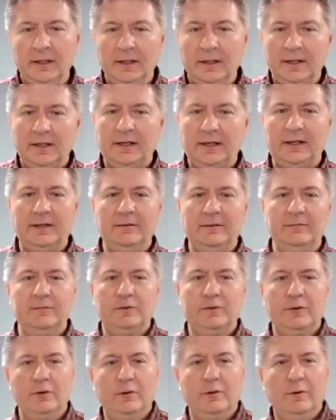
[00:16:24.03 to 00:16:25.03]

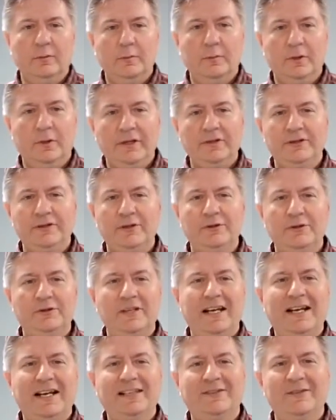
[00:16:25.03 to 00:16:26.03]
So please use
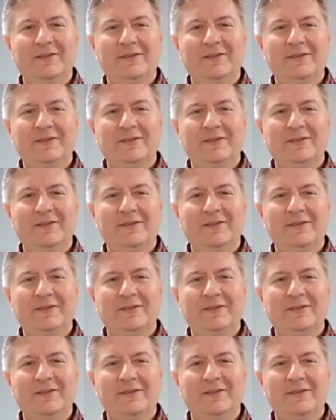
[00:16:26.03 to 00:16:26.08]
that.